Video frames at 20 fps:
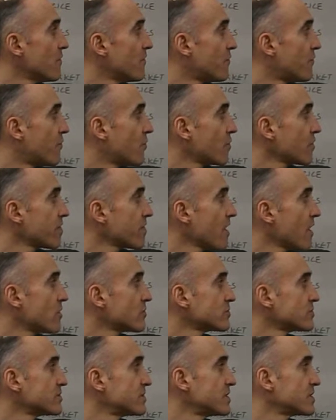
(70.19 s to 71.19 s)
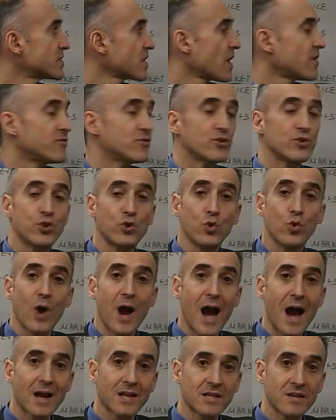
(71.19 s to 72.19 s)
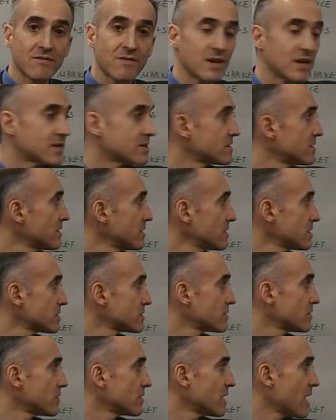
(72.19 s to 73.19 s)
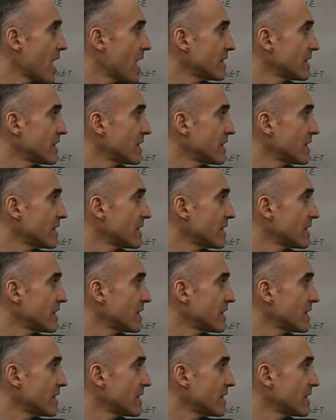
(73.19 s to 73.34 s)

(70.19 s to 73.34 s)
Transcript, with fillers: 4,602 active listings,